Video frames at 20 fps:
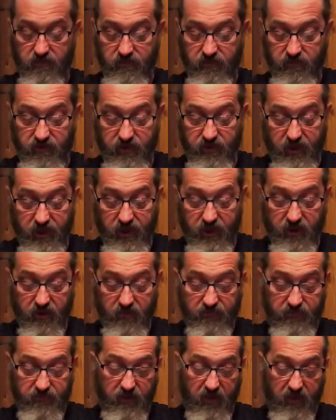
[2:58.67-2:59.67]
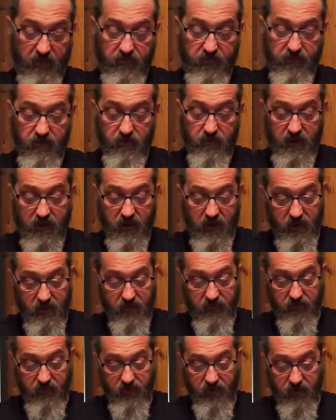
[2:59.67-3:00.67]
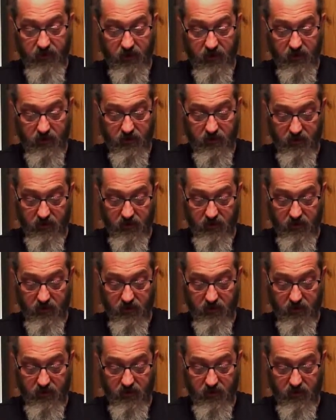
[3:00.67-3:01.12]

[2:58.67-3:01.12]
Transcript: They feel kind of thick